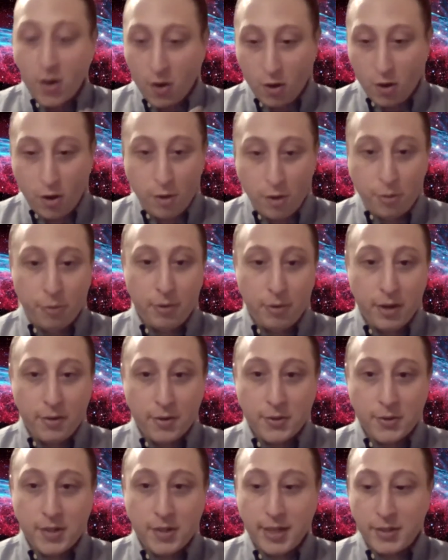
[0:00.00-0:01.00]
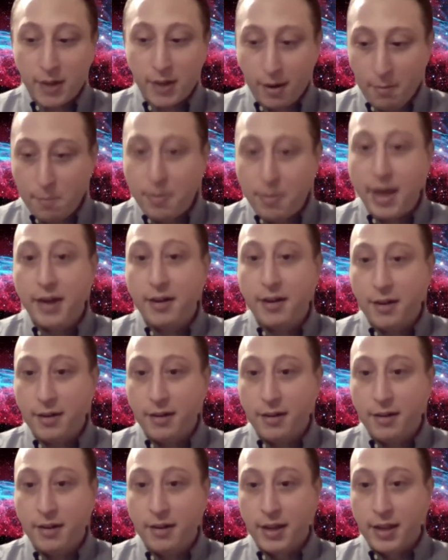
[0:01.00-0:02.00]
All three of those things are better
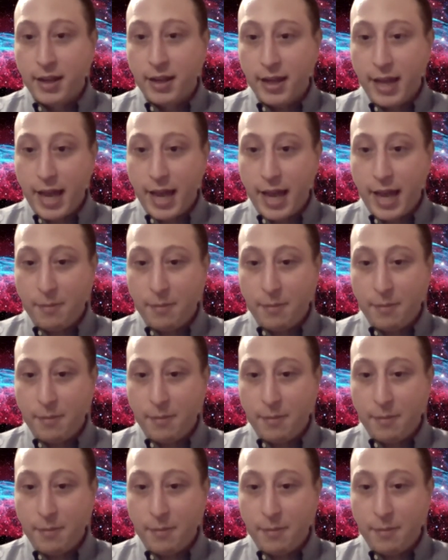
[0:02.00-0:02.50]
at